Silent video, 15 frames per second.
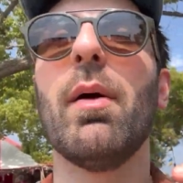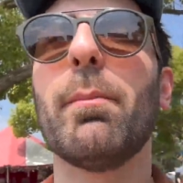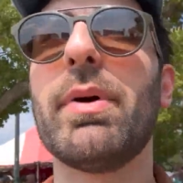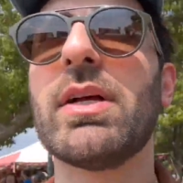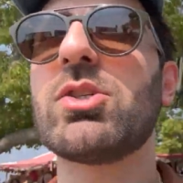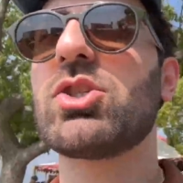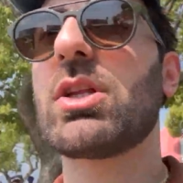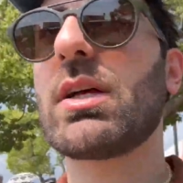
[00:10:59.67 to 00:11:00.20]

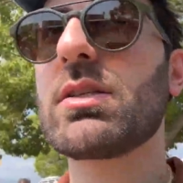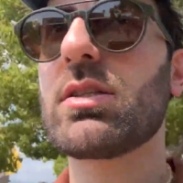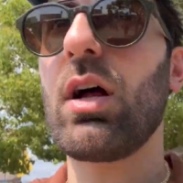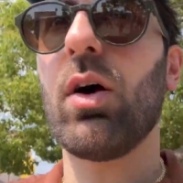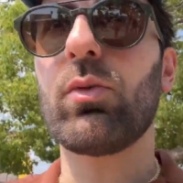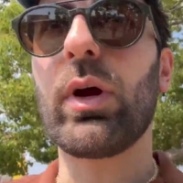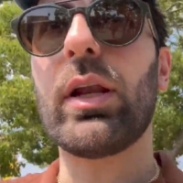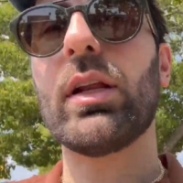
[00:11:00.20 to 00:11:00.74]
Bitch, that's
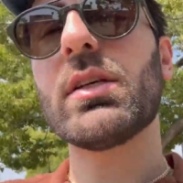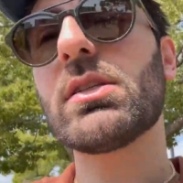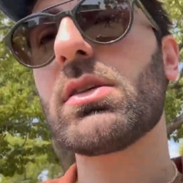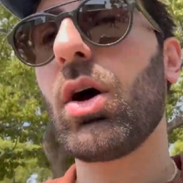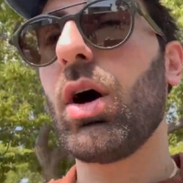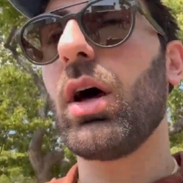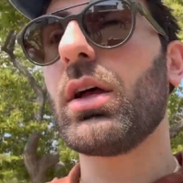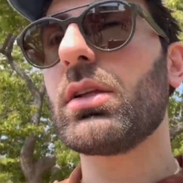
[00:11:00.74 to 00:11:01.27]
not
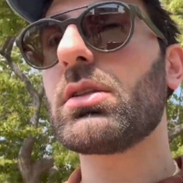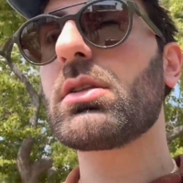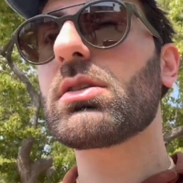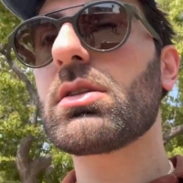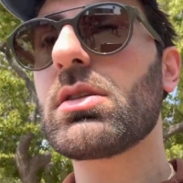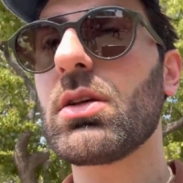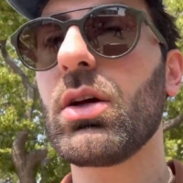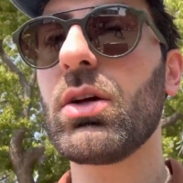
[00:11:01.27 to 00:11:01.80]

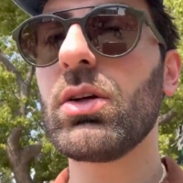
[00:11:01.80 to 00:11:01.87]
Renaissance.